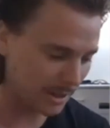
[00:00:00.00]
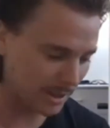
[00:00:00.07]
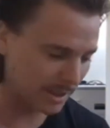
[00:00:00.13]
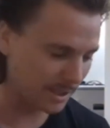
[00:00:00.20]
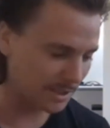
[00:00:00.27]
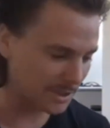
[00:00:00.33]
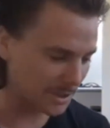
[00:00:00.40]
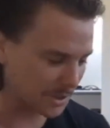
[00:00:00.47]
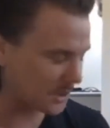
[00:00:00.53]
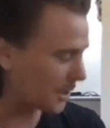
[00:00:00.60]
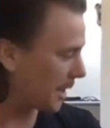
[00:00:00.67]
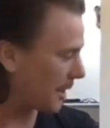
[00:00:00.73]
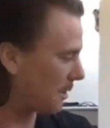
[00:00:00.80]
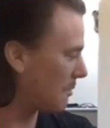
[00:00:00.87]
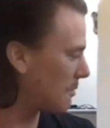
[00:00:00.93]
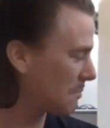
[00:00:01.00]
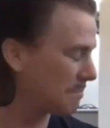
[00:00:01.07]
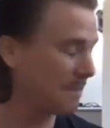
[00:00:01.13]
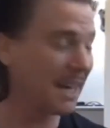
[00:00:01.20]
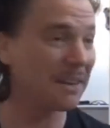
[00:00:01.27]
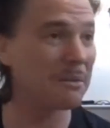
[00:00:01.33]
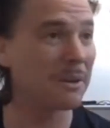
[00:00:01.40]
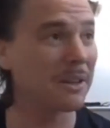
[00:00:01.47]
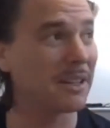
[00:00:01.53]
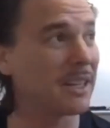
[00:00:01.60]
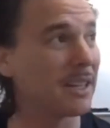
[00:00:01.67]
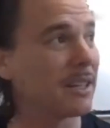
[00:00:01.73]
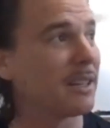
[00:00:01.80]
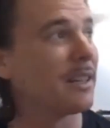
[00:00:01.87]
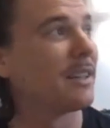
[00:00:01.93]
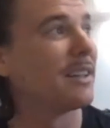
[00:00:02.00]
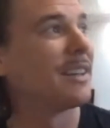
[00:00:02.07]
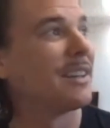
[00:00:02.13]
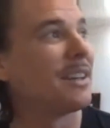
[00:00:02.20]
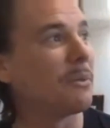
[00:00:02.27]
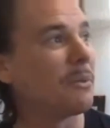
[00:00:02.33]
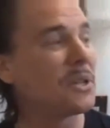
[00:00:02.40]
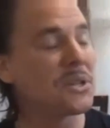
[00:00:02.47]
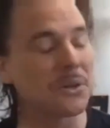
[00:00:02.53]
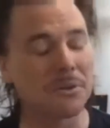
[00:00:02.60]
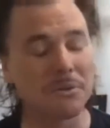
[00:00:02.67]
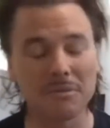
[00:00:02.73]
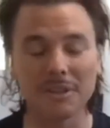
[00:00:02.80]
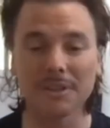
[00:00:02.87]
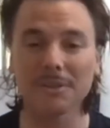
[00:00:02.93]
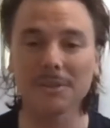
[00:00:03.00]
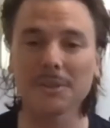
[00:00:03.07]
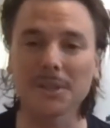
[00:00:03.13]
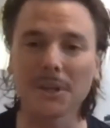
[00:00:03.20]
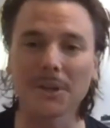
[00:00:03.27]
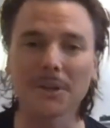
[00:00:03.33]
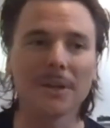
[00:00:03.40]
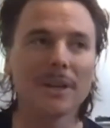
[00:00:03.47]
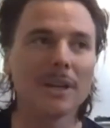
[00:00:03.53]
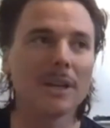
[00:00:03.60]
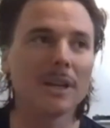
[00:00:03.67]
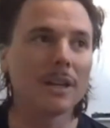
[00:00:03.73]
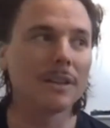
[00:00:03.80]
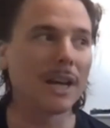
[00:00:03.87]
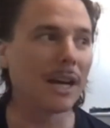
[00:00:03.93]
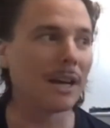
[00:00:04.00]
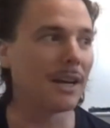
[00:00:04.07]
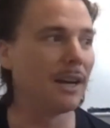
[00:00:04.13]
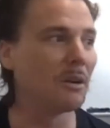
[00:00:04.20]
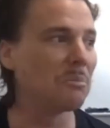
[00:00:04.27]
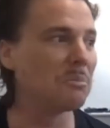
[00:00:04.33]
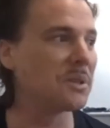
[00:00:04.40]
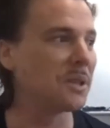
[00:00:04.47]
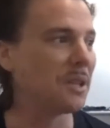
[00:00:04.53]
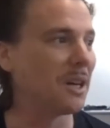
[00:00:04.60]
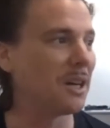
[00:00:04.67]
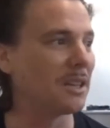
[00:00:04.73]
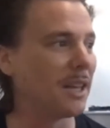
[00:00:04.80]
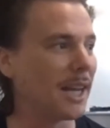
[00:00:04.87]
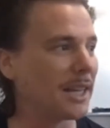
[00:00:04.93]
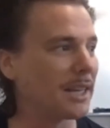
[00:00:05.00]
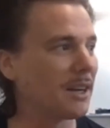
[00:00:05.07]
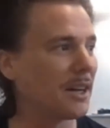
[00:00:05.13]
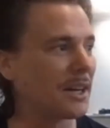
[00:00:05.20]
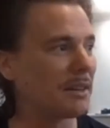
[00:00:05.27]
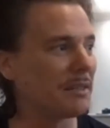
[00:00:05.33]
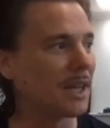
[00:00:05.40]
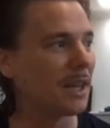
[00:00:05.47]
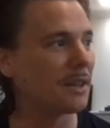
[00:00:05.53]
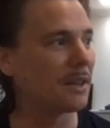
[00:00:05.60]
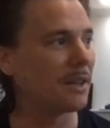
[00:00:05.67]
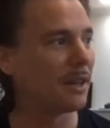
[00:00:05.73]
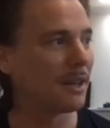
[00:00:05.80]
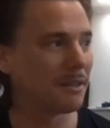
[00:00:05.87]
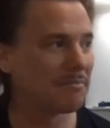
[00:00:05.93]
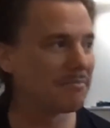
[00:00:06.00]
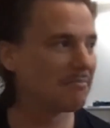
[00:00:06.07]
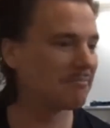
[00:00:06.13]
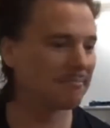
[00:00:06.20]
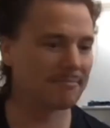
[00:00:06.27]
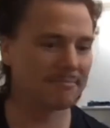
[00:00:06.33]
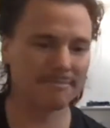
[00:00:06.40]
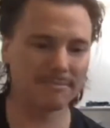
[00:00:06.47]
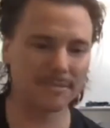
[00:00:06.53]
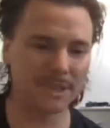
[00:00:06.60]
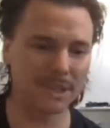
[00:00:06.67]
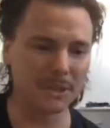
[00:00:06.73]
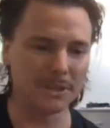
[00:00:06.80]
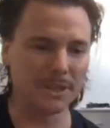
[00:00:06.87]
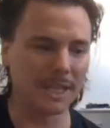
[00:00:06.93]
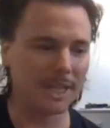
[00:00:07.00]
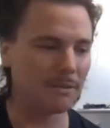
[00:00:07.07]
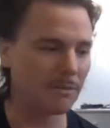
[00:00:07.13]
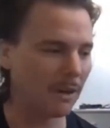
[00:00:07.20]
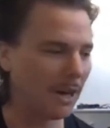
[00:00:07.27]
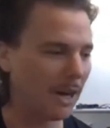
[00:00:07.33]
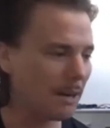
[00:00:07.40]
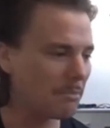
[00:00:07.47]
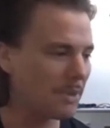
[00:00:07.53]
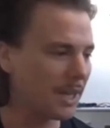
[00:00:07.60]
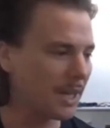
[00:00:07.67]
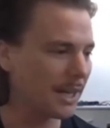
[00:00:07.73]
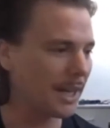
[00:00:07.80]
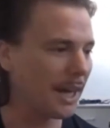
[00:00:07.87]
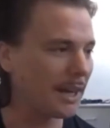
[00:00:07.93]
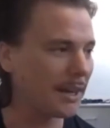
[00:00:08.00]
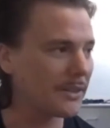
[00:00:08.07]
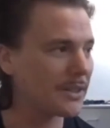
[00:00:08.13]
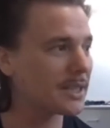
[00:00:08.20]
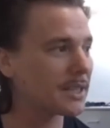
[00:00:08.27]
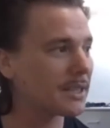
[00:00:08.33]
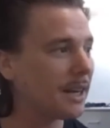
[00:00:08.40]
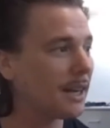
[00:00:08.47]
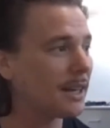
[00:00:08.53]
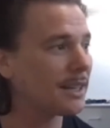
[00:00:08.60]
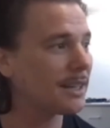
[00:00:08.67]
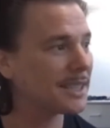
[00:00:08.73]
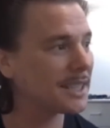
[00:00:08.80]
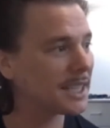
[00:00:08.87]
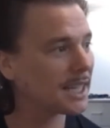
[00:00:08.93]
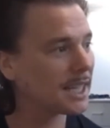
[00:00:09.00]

It just kind of had a really original feel. So that helped a lot, like, kind of get the unique vibe that it had at the start.